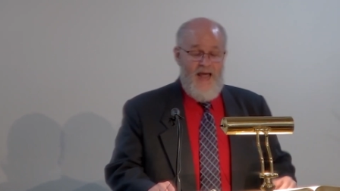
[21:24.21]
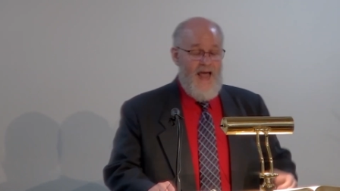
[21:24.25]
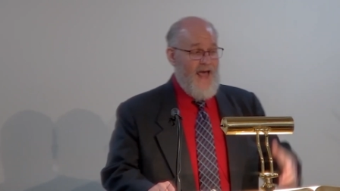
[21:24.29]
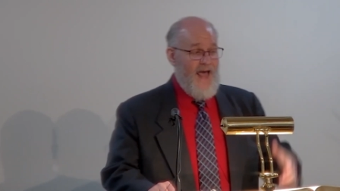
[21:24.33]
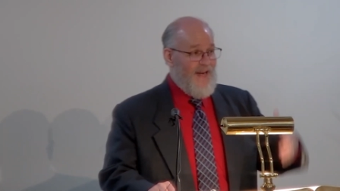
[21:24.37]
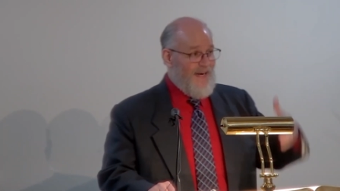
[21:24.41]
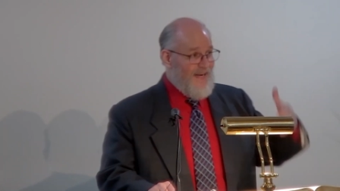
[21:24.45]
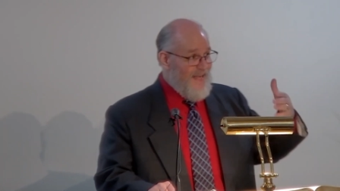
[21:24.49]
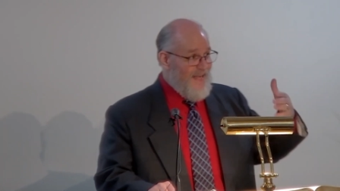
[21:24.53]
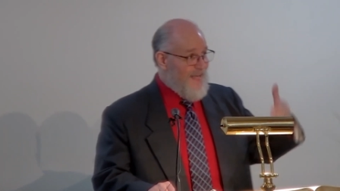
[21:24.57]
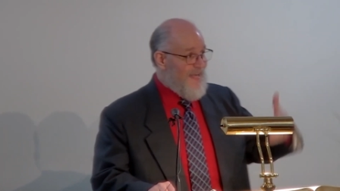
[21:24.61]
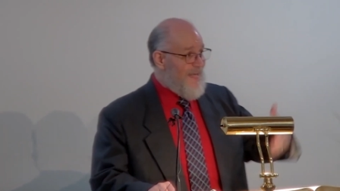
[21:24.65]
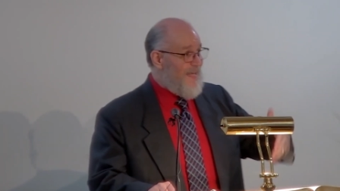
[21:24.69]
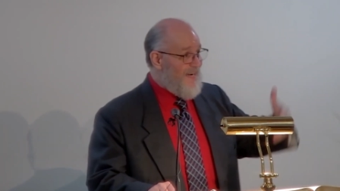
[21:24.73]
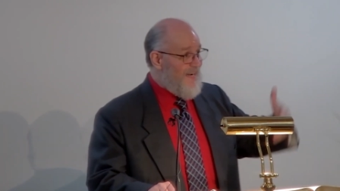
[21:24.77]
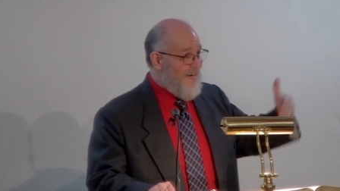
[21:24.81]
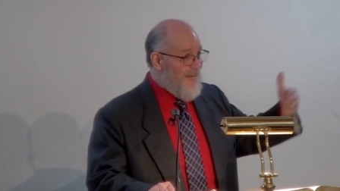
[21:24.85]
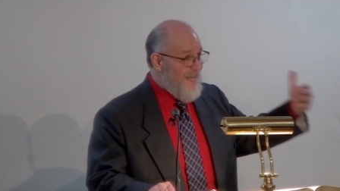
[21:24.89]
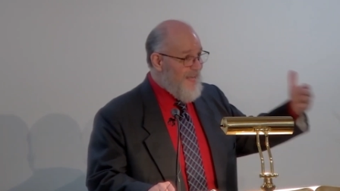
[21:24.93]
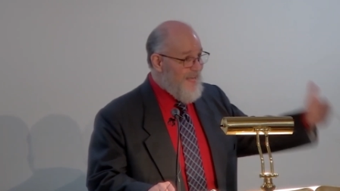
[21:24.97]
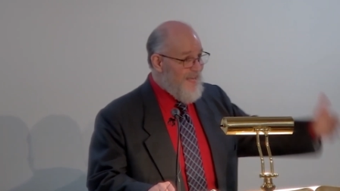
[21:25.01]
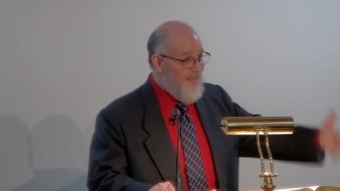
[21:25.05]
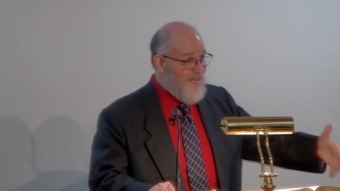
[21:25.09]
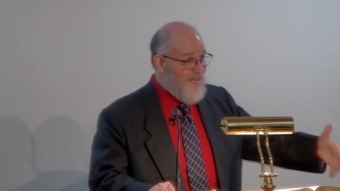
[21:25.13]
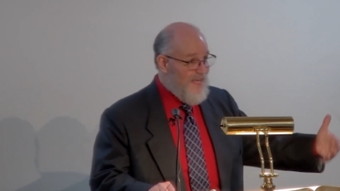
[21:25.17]
and
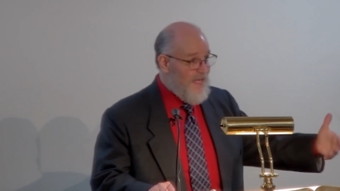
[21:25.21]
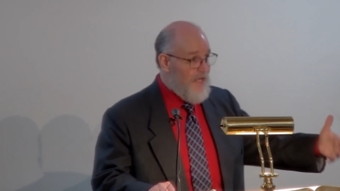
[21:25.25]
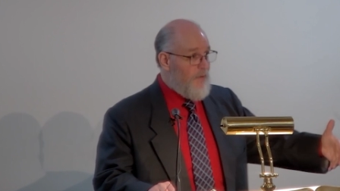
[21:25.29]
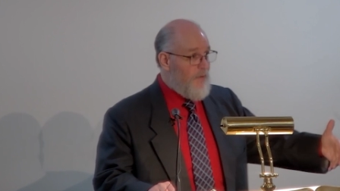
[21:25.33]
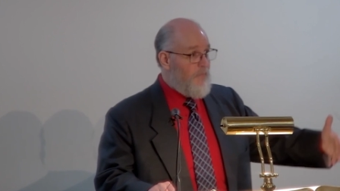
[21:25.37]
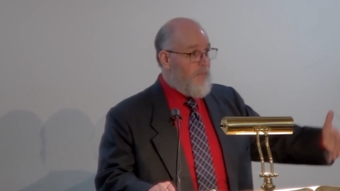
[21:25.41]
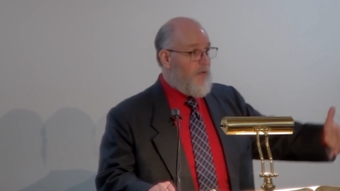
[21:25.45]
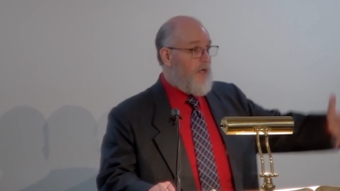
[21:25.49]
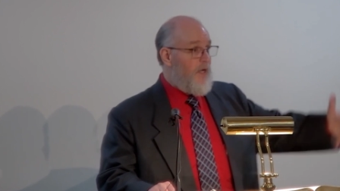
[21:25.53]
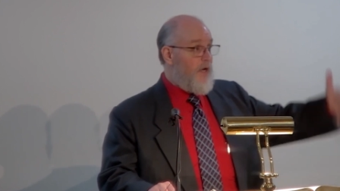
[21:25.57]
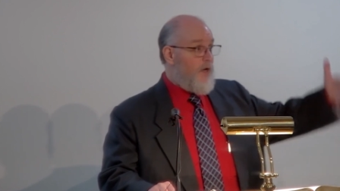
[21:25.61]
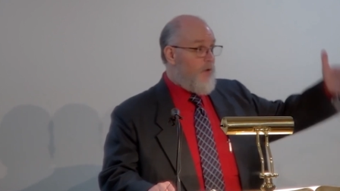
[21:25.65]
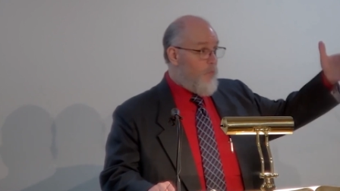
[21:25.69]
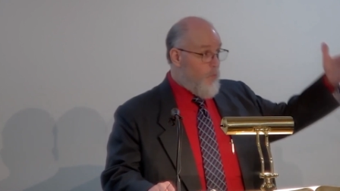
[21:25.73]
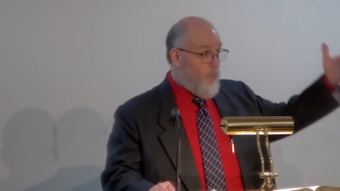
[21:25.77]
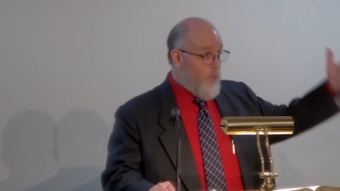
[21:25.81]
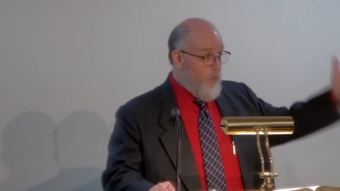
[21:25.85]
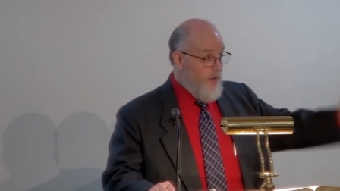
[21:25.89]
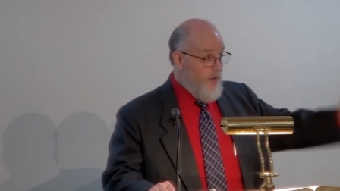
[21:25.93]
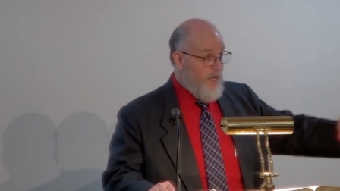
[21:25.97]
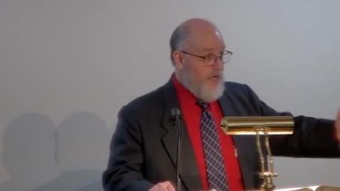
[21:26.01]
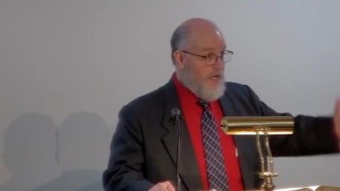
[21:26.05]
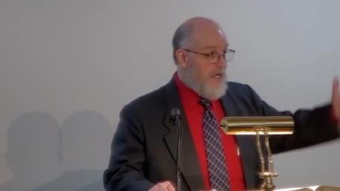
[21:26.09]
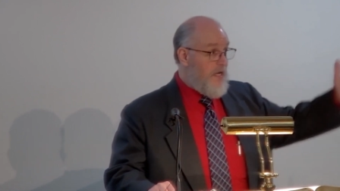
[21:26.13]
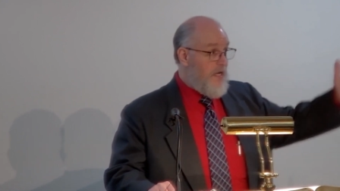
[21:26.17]
in him
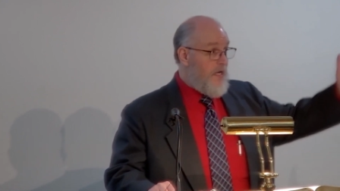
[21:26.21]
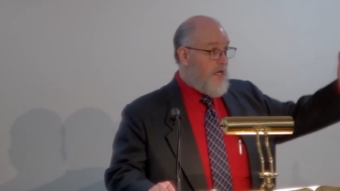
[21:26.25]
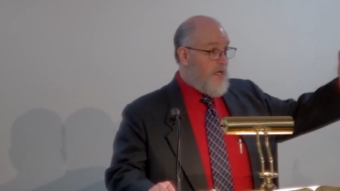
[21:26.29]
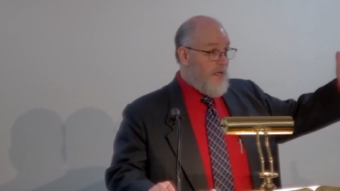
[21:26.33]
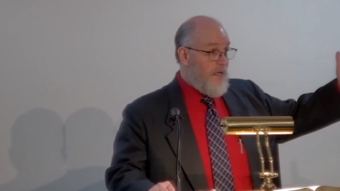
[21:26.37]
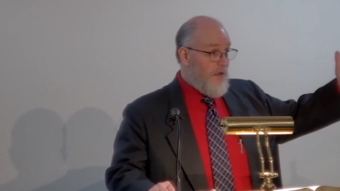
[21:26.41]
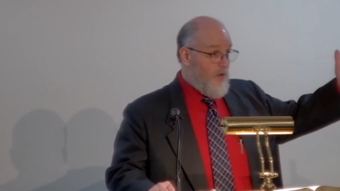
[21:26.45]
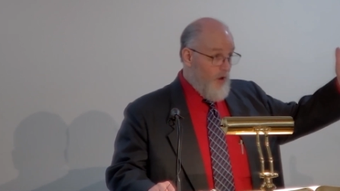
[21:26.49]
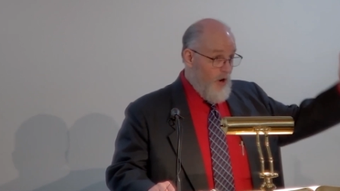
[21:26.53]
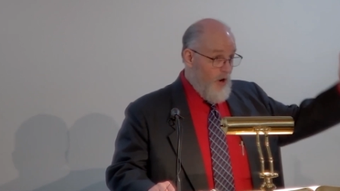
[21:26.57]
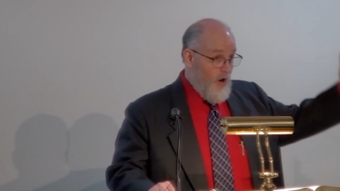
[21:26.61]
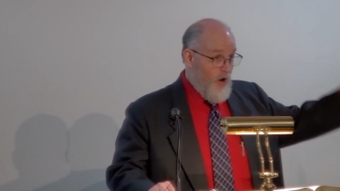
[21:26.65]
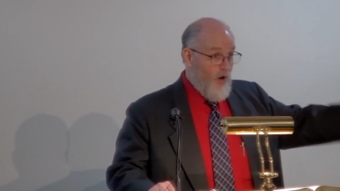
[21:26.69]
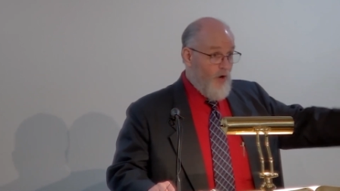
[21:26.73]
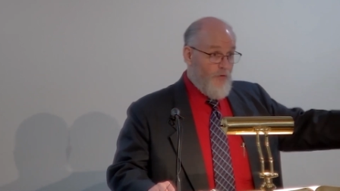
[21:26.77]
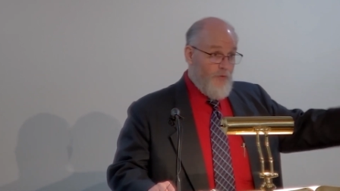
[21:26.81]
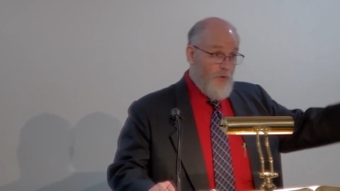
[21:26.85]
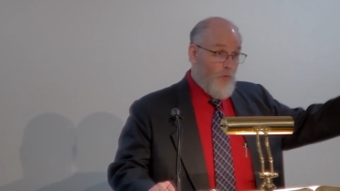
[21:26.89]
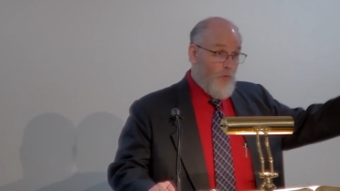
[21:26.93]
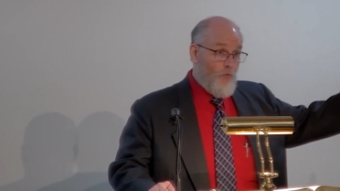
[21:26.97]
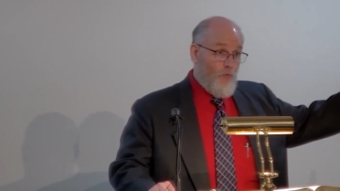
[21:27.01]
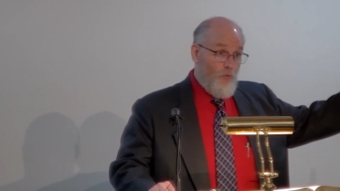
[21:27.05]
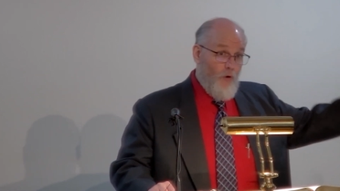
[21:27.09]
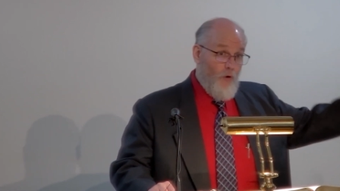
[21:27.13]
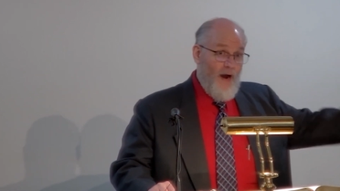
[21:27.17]
we are
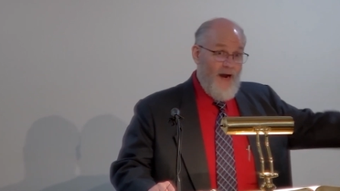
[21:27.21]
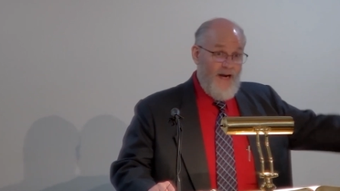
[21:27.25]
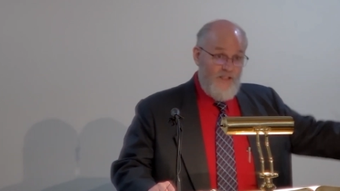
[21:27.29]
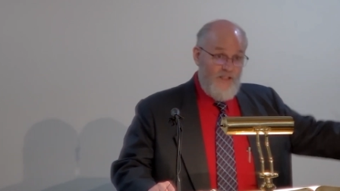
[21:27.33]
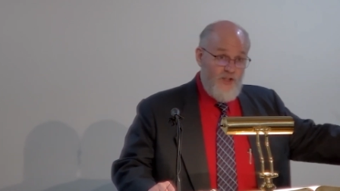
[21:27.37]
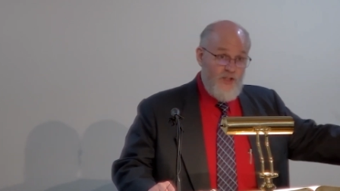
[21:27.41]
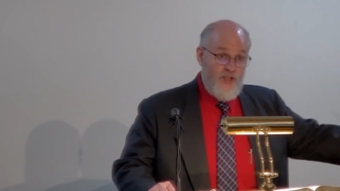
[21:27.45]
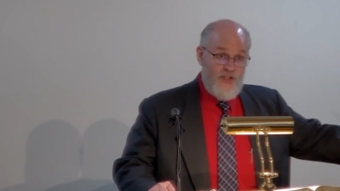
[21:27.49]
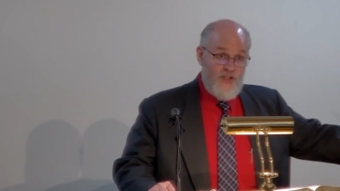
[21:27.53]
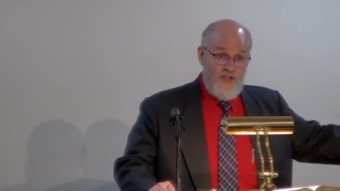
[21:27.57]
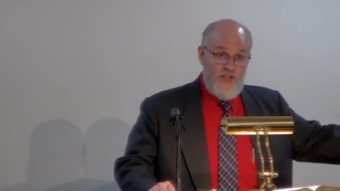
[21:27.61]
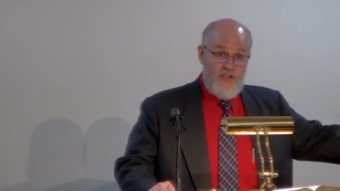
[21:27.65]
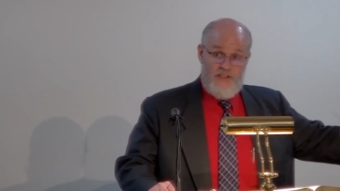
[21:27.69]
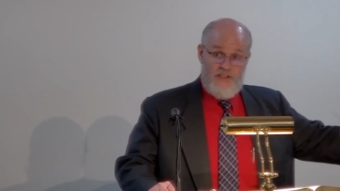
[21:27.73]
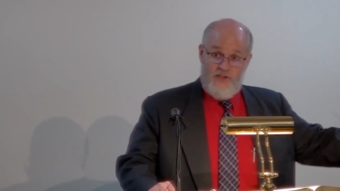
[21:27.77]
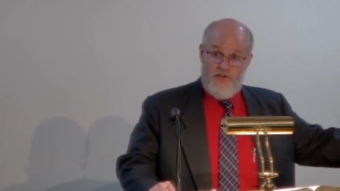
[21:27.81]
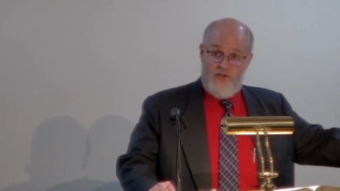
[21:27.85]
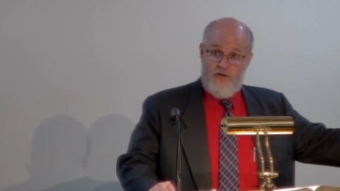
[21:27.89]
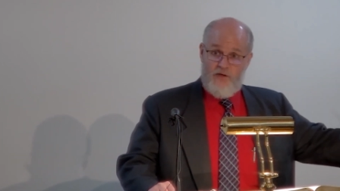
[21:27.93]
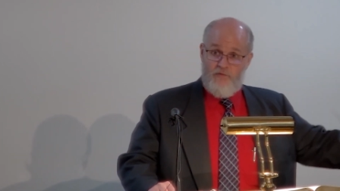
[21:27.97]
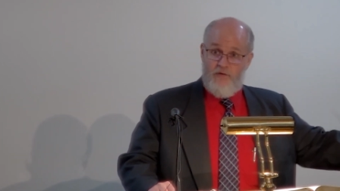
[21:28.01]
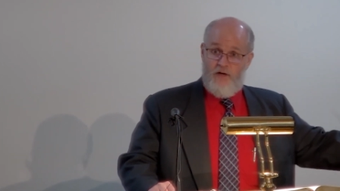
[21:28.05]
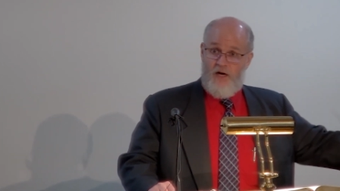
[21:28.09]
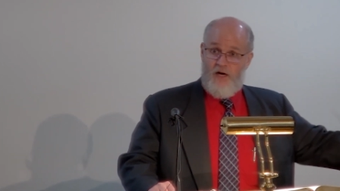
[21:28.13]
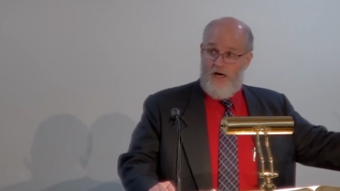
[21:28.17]
the
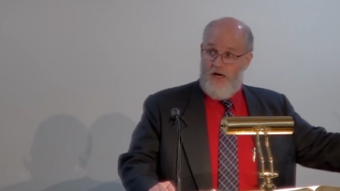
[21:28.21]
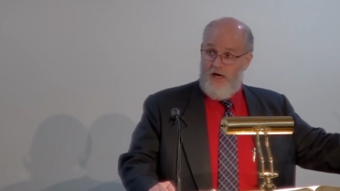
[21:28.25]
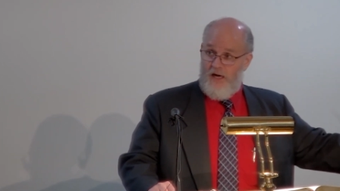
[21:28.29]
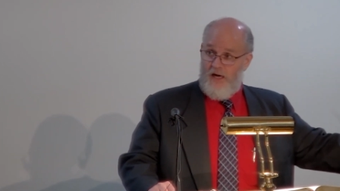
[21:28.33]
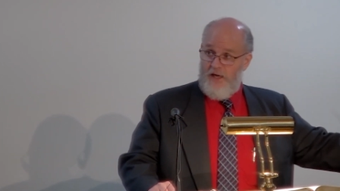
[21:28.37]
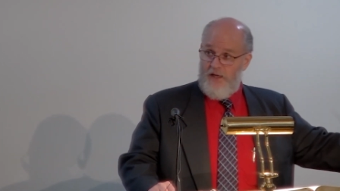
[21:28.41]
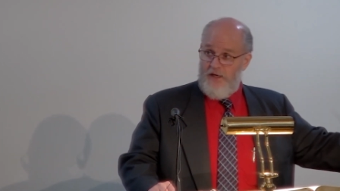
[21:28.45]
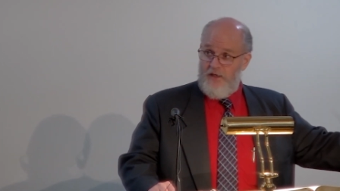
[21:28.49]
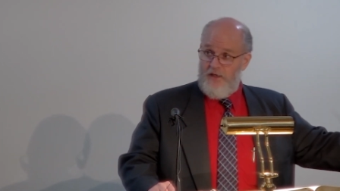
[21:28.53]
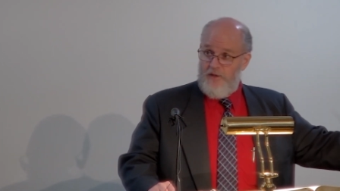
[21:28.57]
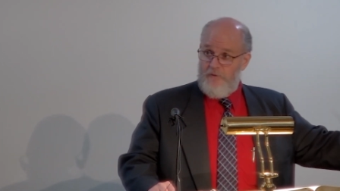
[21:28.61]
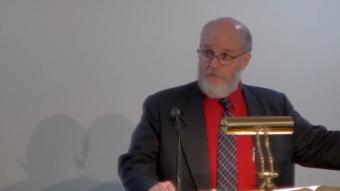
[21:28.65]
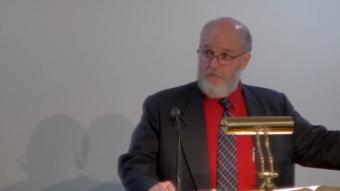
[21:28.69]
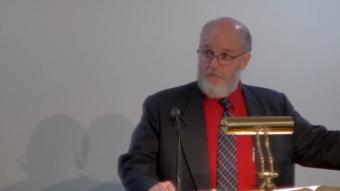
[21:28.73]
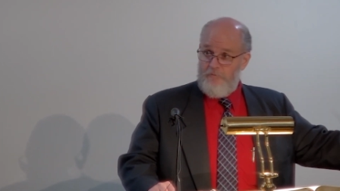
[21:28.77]
righteousness of God.